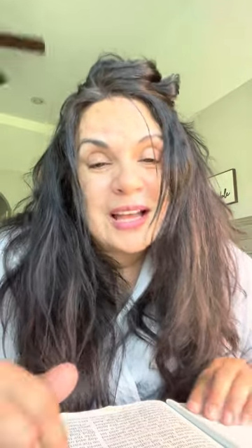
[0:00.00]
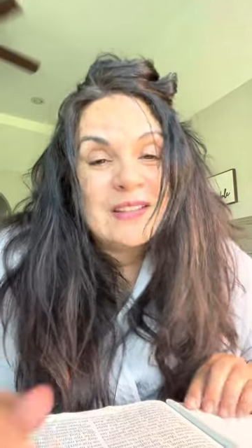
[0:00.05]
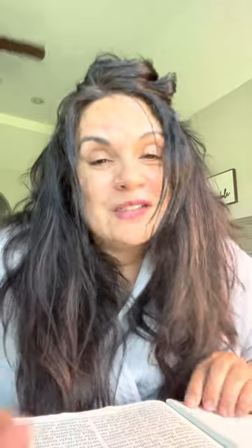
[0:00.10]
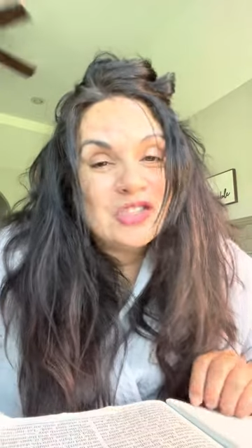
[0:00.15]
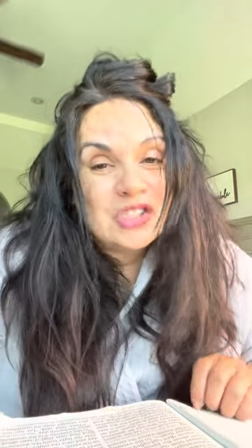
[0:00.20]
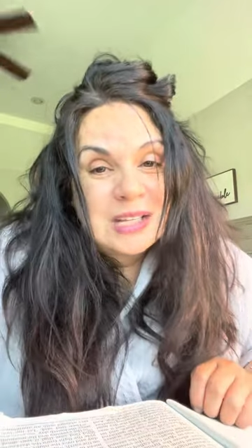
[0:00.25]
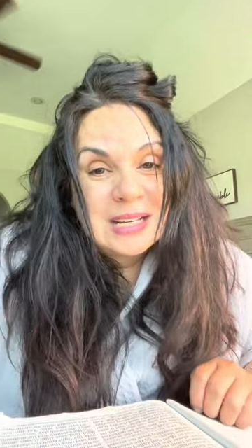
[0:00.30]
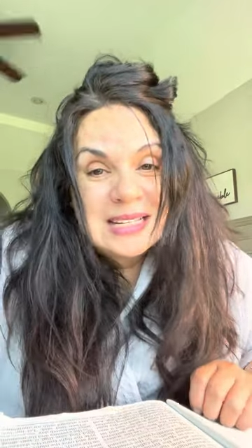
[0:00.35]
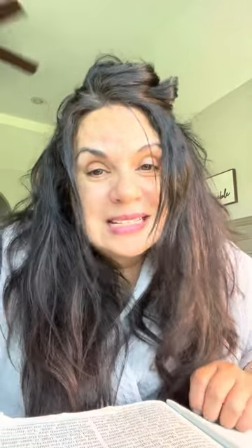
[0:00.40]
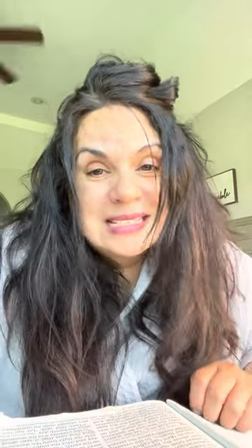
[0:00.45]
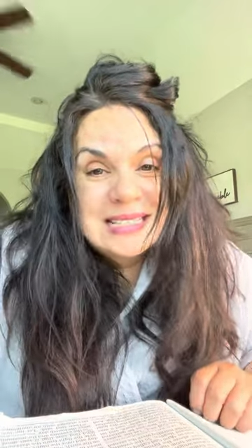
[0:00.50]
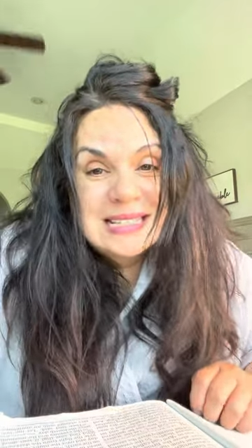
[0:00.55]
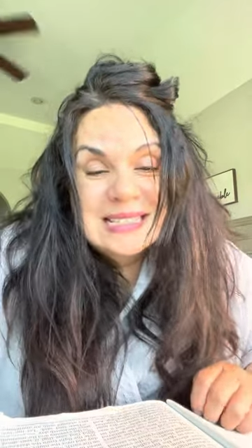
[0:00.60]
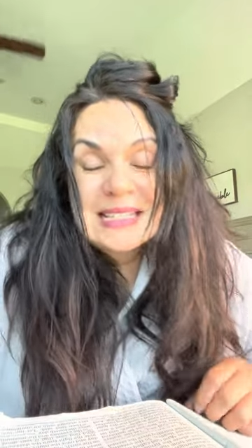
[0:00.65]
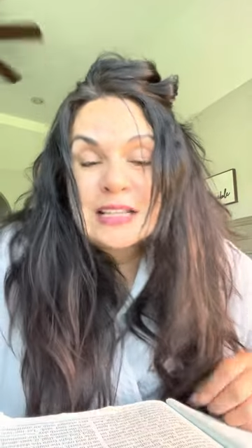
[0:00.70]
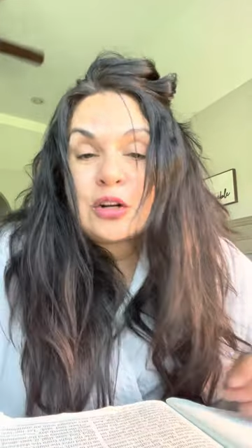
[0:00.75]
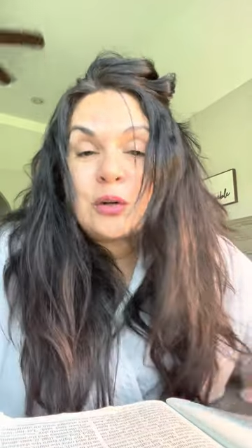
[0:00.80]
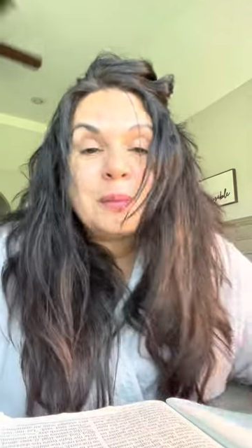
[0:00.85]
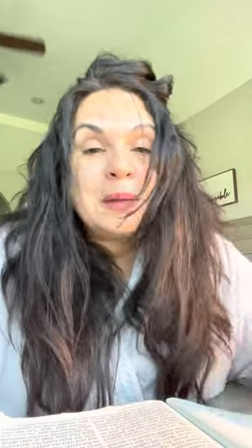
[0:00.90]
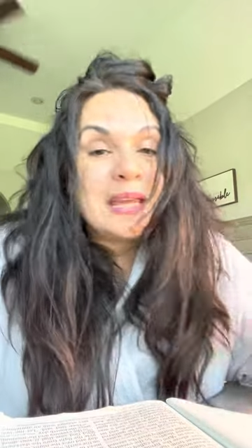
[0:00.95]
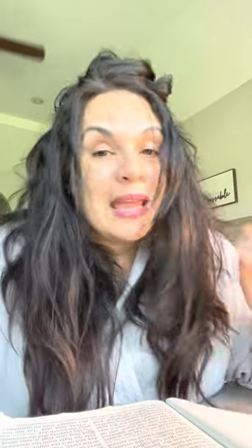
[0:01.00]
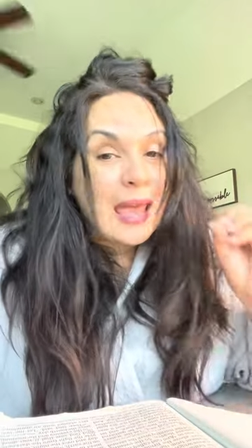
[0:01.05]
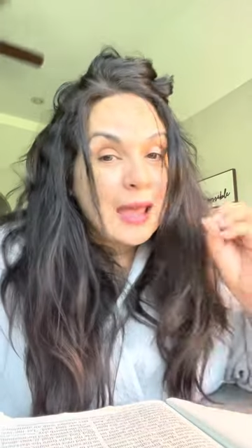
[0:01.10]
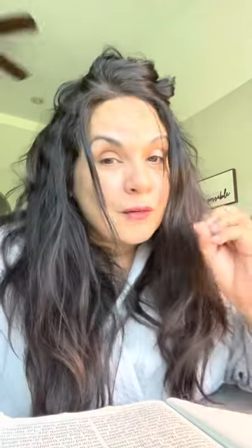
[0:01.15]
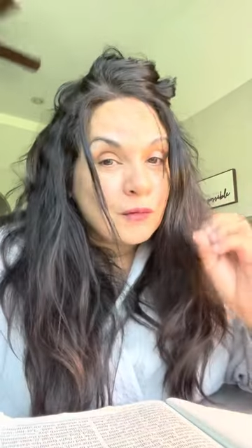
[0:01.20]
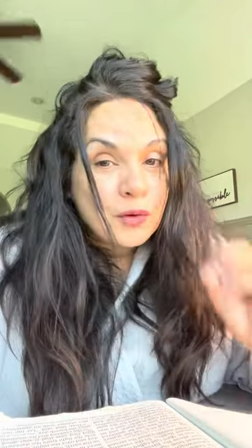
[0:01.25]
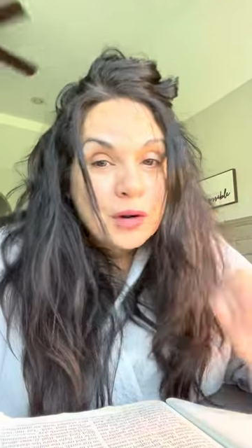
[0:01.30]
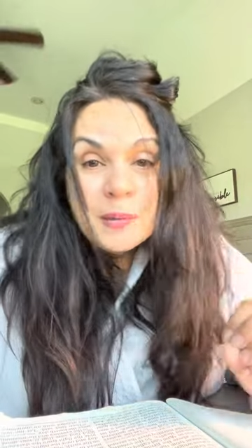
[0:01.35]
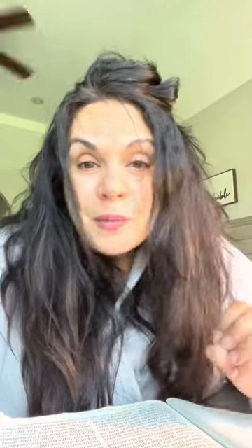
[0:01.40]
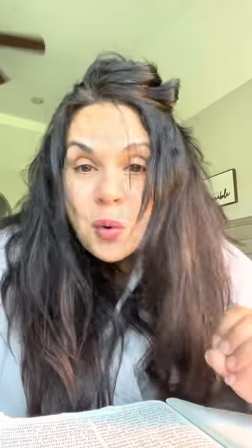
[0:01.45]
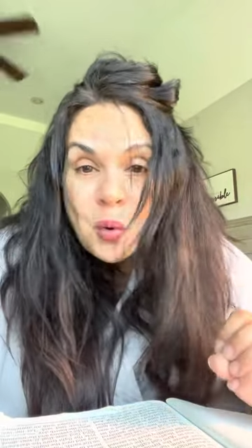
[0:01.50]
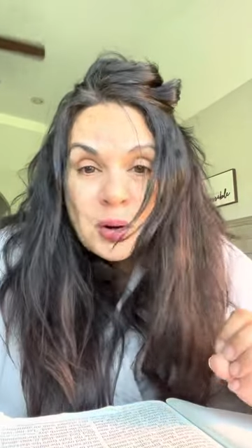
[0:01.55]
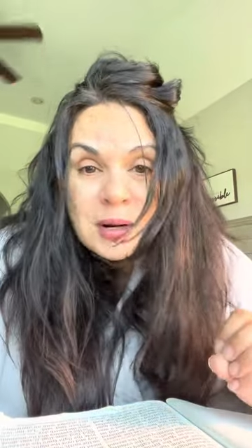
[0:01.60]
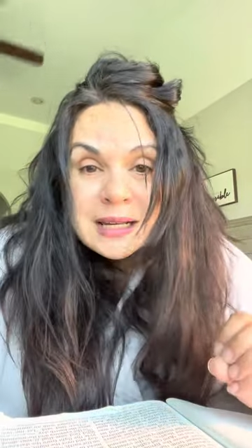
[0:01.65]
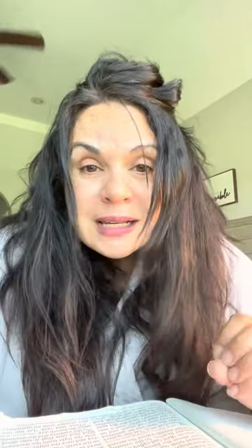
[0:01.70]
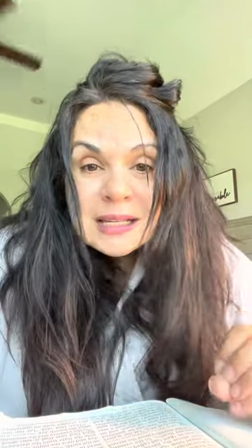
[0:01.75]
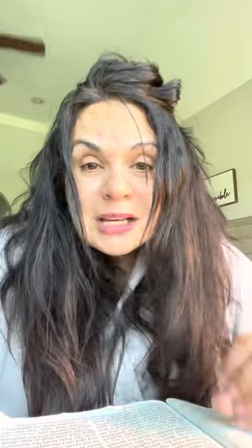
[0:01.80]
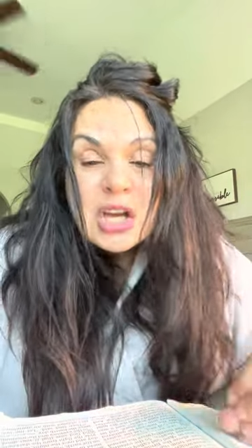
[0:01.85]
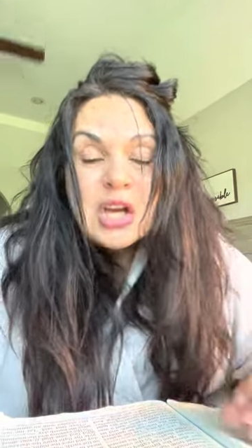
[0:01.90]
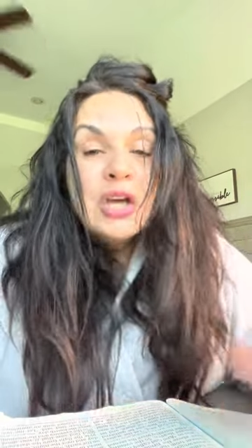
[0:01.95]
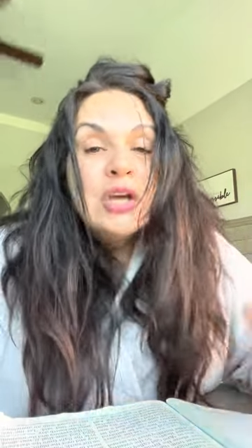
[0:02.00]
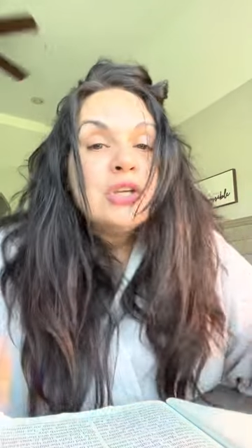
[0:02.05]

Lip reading: of Genesis. It'll be every morning.